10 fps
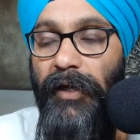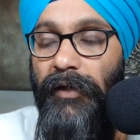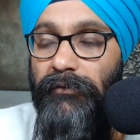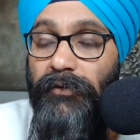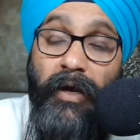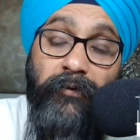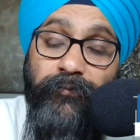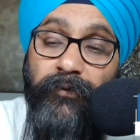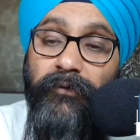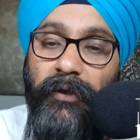I
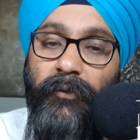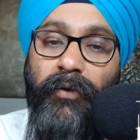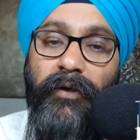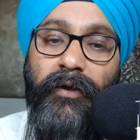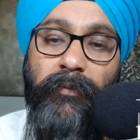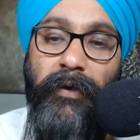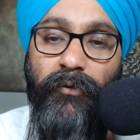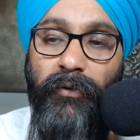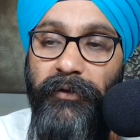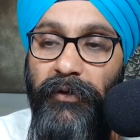feel like we're going to come out
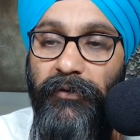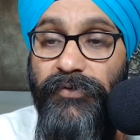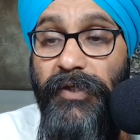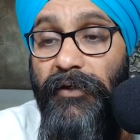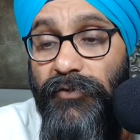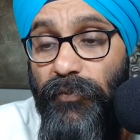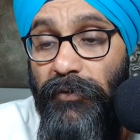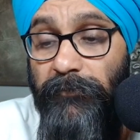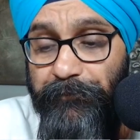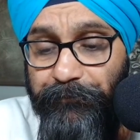whole on the other side, because
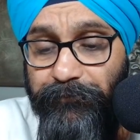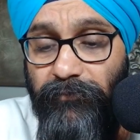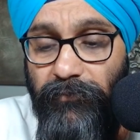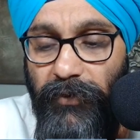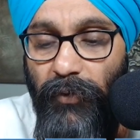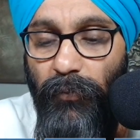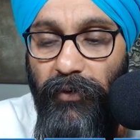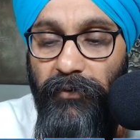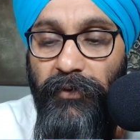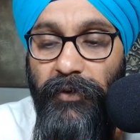
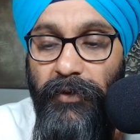we're